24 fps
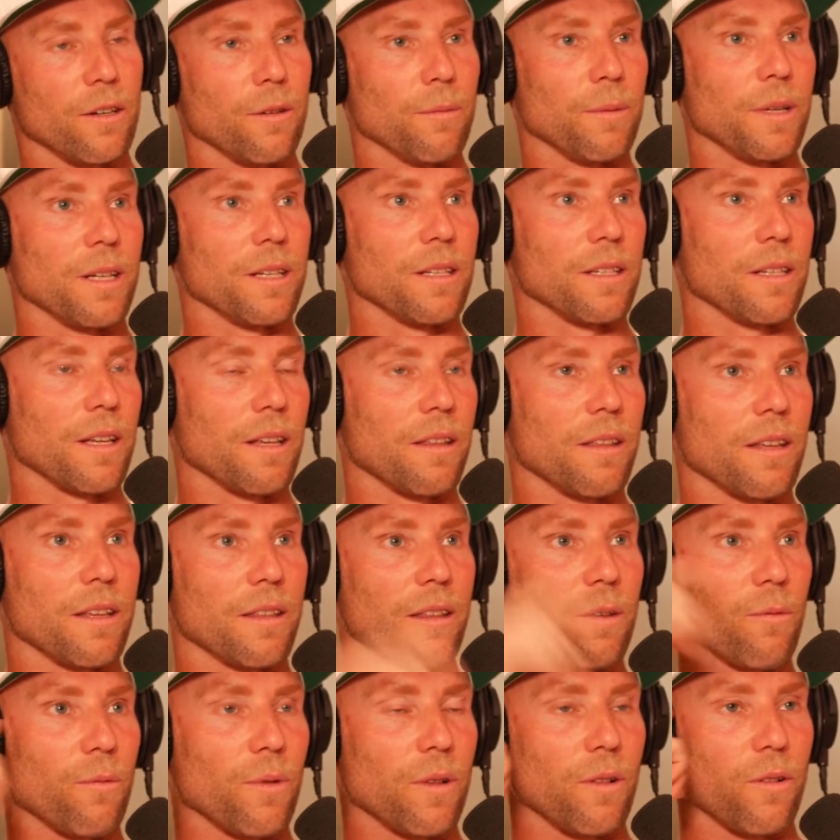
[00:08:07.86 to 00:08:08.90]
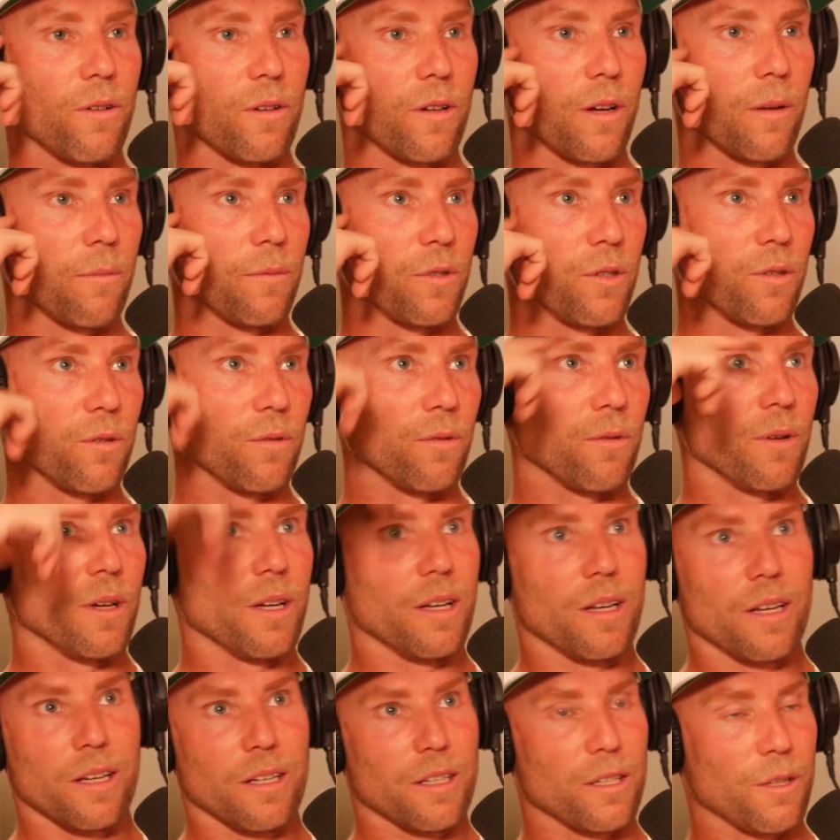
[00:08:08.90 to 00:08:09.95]
You know, because I think that we look up to
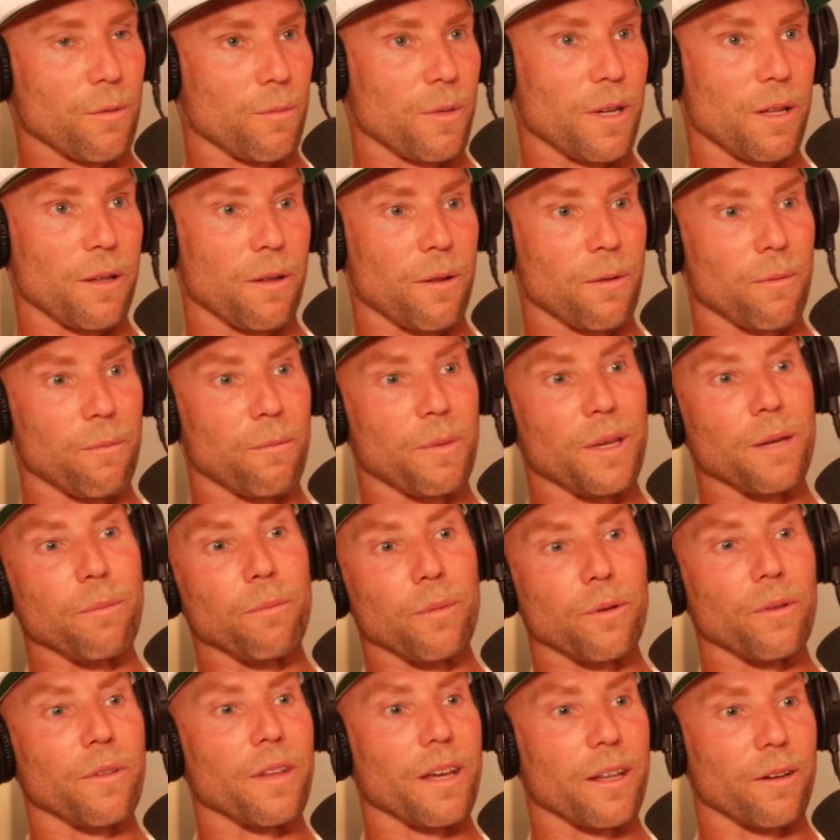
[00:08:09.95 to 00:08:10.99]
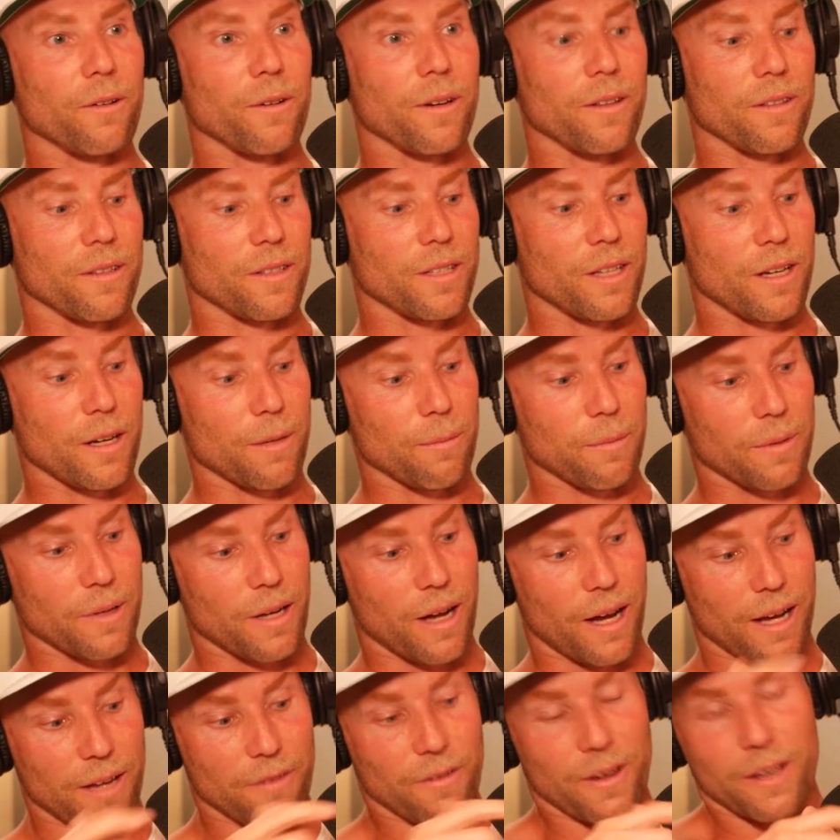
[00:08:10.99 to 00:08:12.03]
so many of the people that are at the top, and
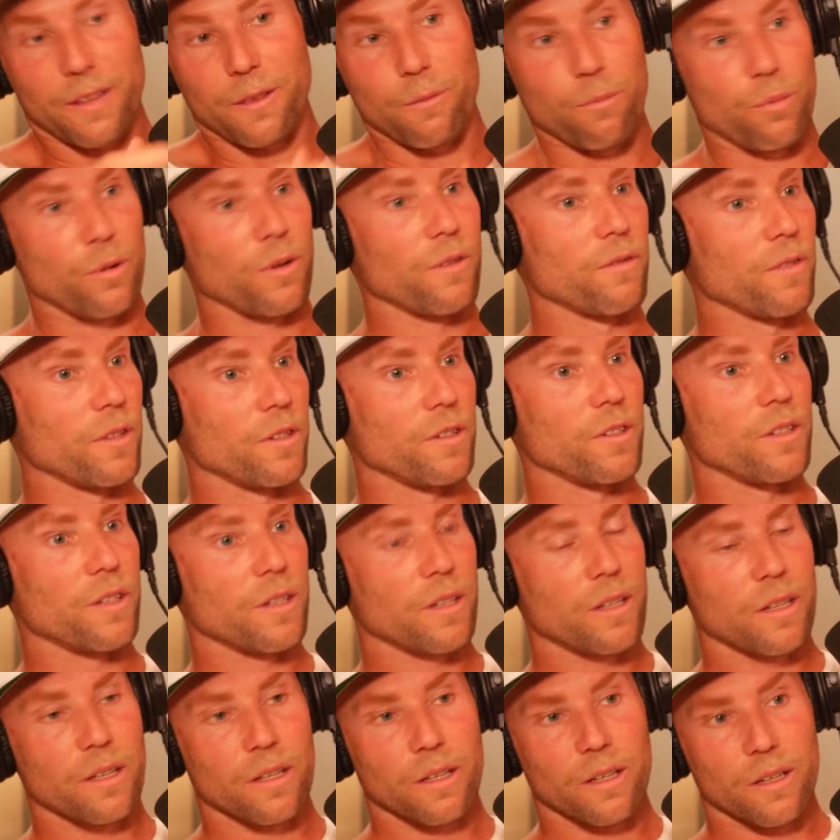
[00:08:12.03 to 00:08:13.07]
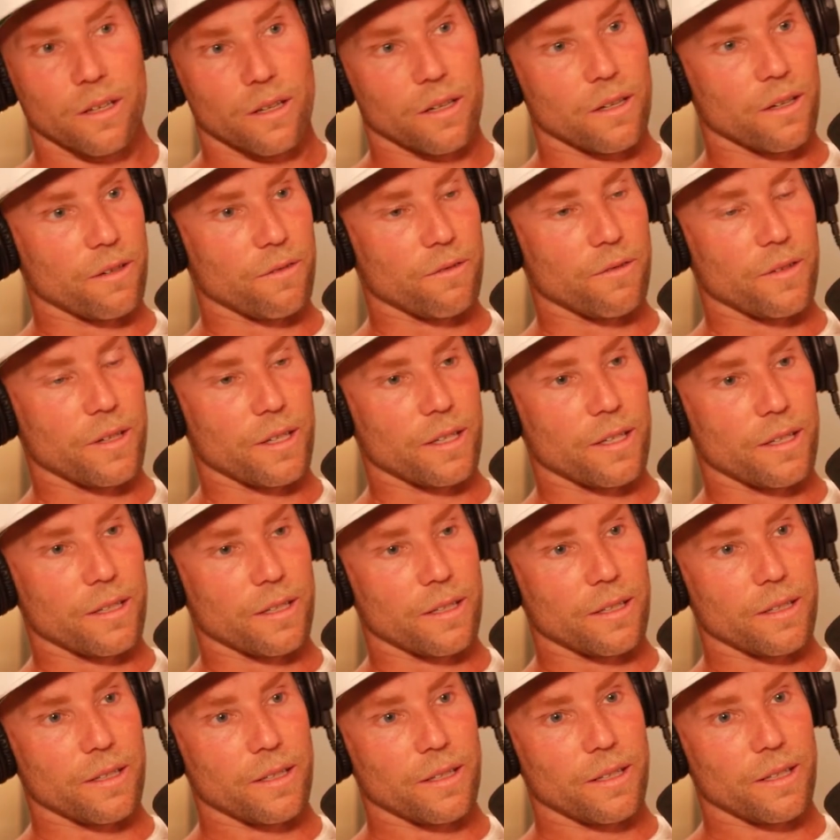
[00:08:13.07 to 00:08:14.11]
I've had the privilege of
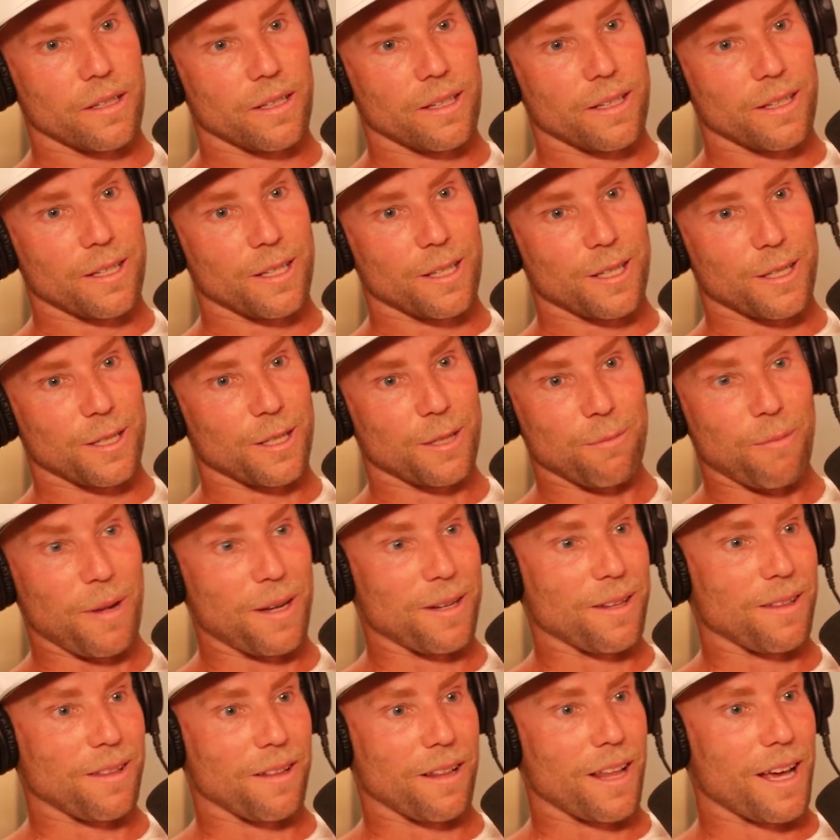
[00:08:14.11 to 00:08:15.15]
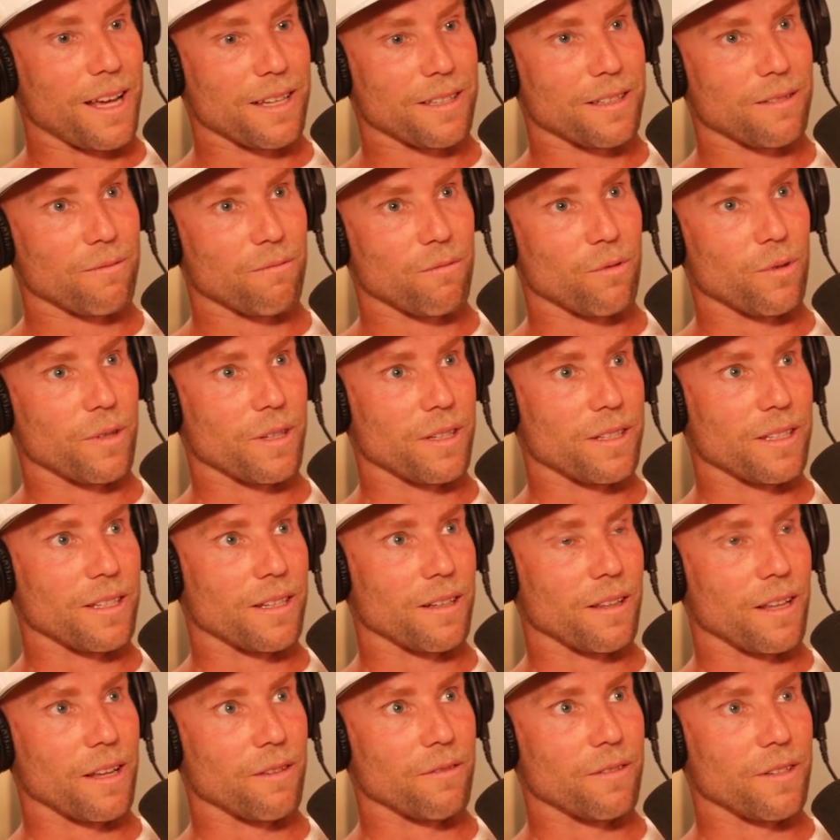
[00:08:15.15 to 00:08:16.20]
spending the last
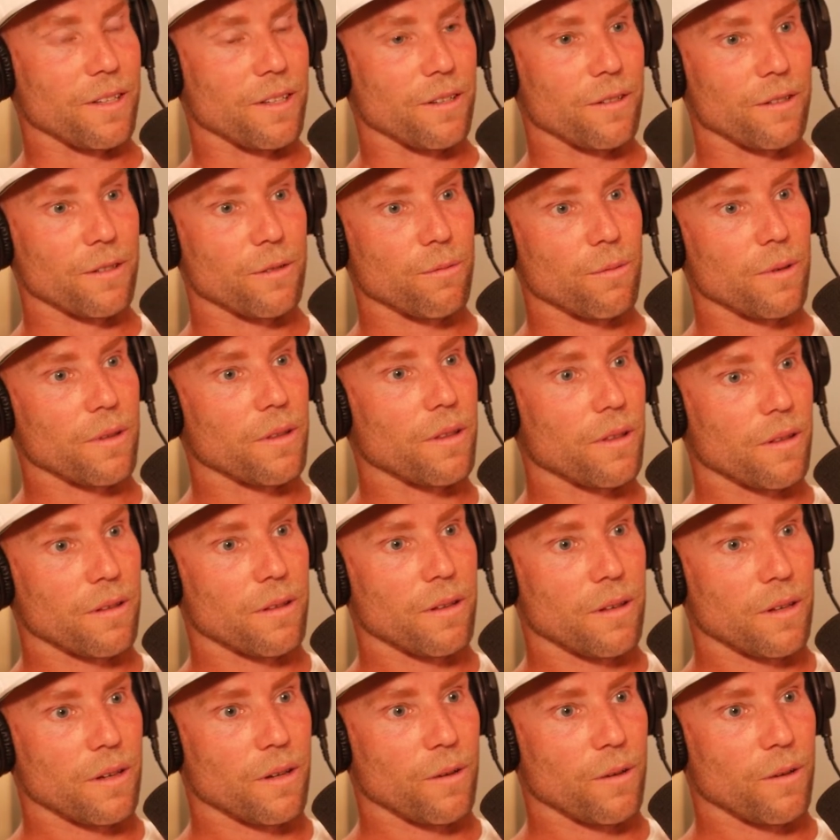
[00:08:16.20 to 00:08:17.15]
11 years with